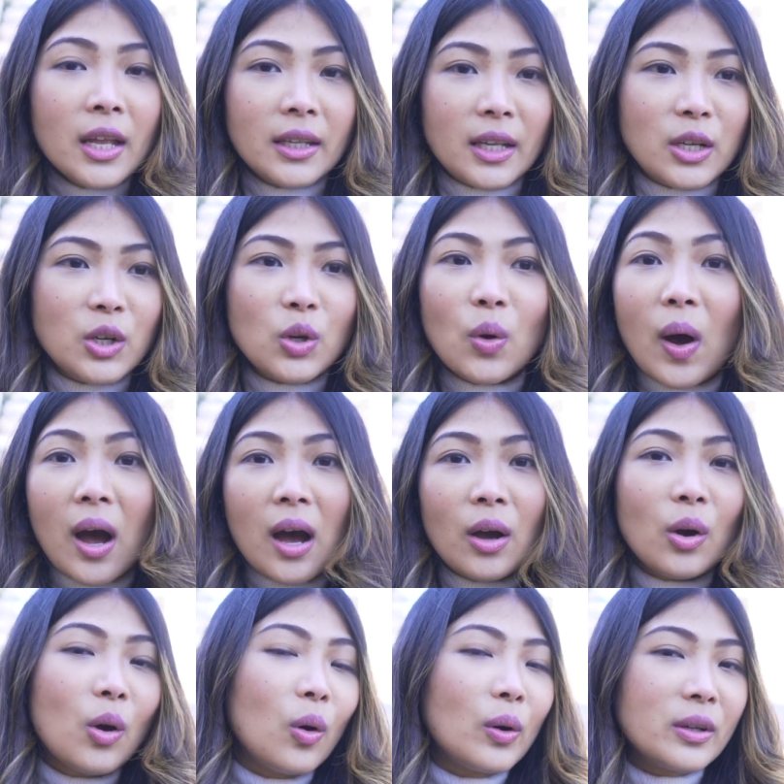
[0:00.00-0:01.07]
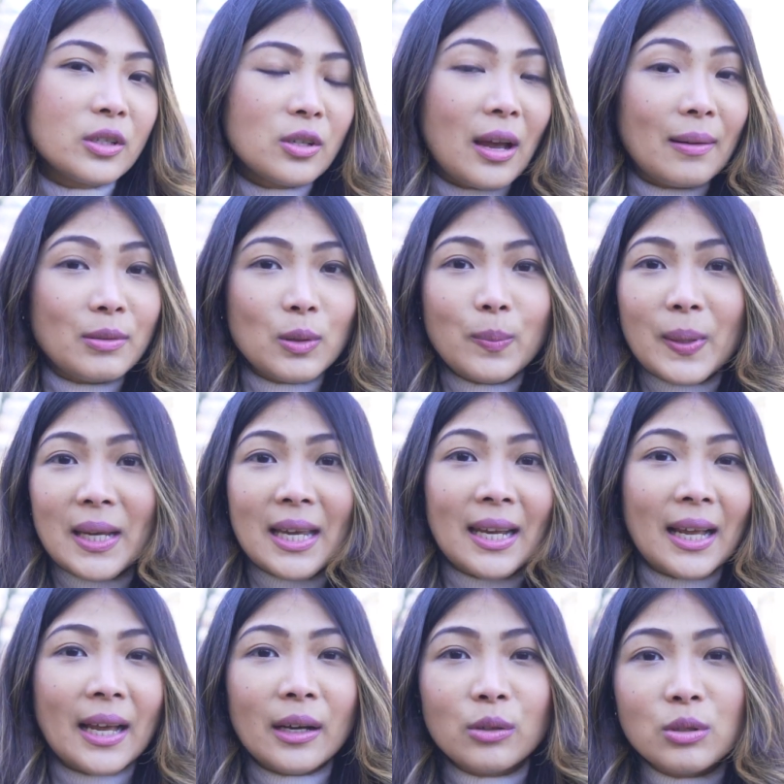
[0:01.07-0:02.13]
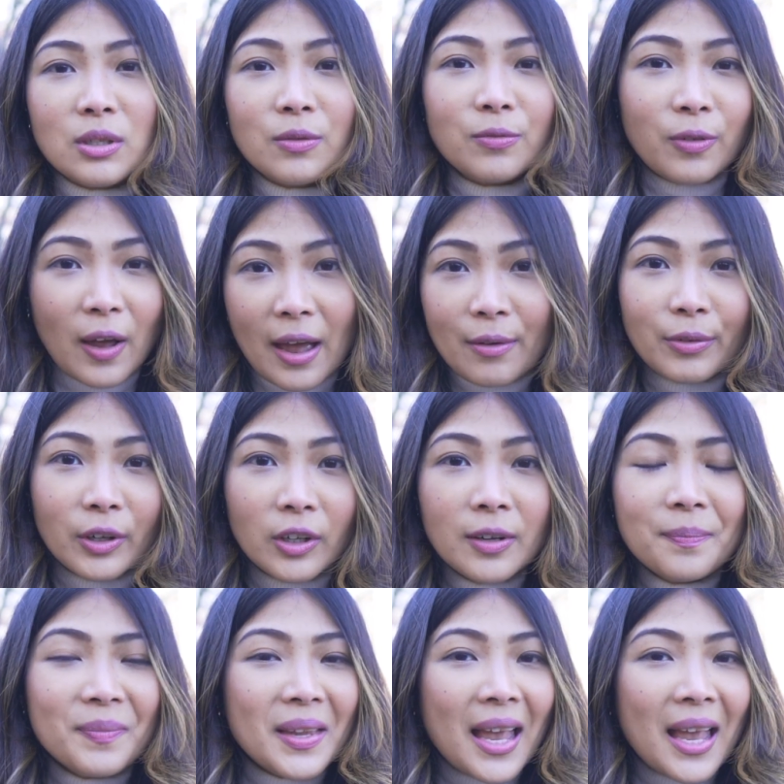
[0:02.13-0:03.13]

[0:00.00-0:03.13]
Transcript: then you are going to have to be an accountant forever,